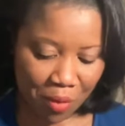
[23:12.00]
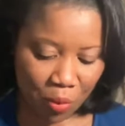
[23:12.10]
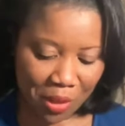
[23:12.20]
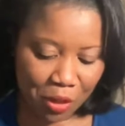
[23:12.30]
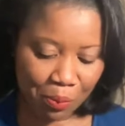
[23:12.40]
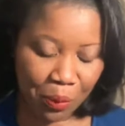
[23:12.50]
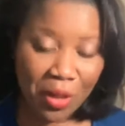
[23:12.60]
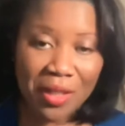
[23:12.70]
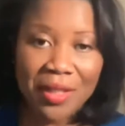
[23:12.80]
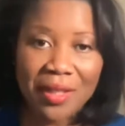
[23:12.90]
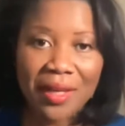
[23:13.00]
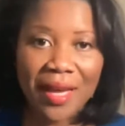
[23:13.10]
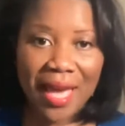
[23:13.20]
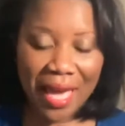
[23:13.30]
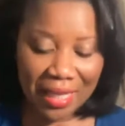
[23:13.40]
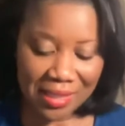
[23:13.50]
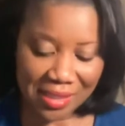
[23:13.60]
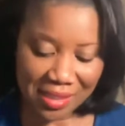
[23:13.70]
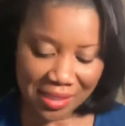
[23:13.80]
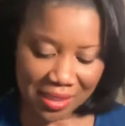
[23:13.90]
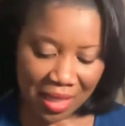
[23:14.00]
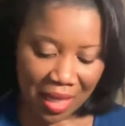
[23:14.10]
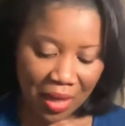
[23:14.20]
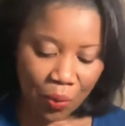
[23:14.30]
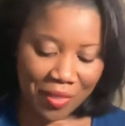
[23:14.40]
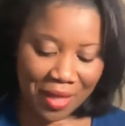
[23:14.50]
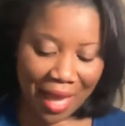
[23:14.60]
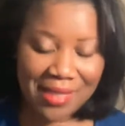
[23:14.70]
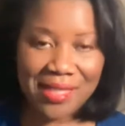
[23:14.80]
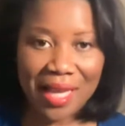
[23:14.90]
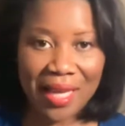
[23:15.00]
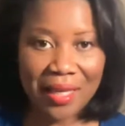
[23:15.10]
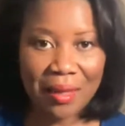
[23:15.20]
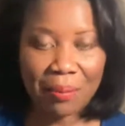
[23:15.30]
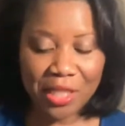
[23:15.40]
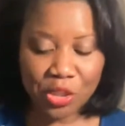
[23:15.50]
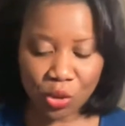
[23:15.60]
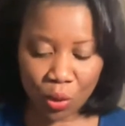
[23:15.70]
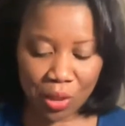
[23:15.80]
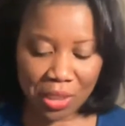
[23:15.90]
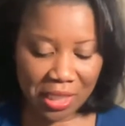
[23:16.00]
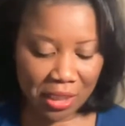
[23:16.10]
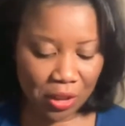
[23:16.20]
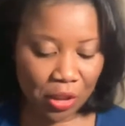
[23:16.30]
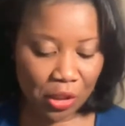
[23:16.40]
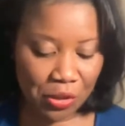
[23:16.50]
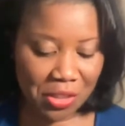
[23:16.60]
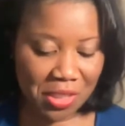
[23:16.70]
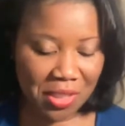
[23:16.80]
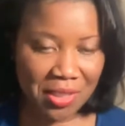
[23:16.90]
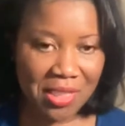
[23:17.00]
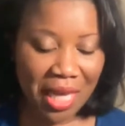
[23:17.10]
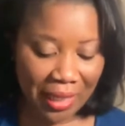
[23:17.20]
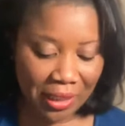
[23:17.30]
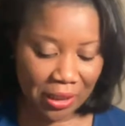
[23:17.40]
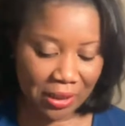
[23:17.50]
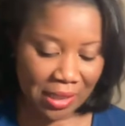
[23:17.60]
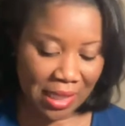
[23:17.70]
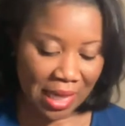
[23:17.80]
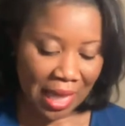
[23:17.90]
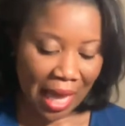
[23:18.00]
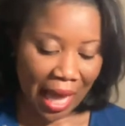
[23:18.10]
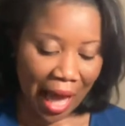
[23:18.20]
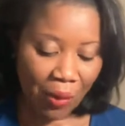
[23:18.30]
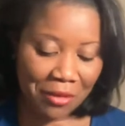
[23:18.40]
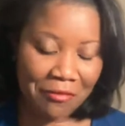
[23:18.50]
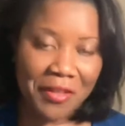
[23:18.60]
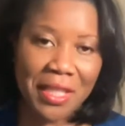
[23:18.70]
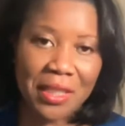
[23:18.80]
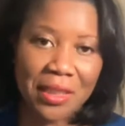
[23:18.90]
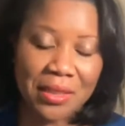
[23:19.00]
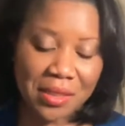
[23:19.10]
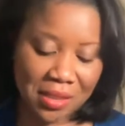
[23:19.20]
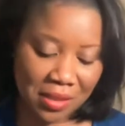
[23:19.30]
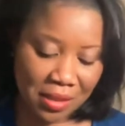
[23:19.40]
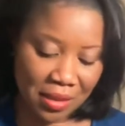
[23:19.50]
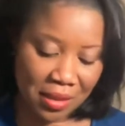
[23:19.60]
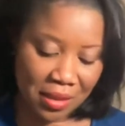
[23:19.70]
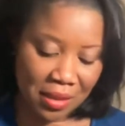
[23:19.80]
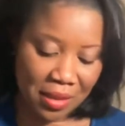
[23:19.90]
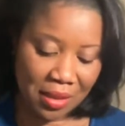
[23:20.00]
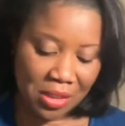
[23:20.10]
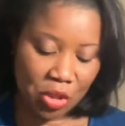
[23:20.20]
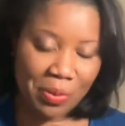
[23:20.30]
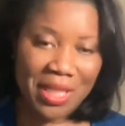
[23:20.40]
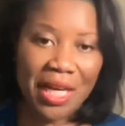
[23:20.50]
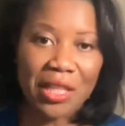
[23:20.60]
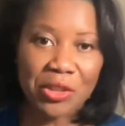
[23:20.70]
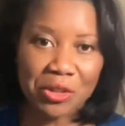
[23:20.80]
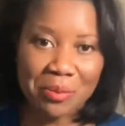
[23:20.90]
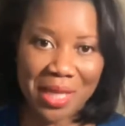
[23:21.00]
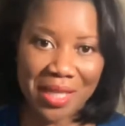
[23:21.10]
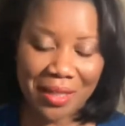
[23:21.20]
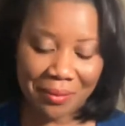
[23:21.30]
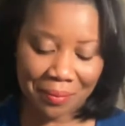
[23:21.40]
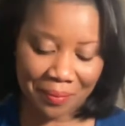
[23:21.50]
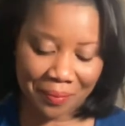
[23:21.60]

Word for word: moment. The book ends with an essay by Zora Neale Hurston titled, How It Feels to Be Colored Me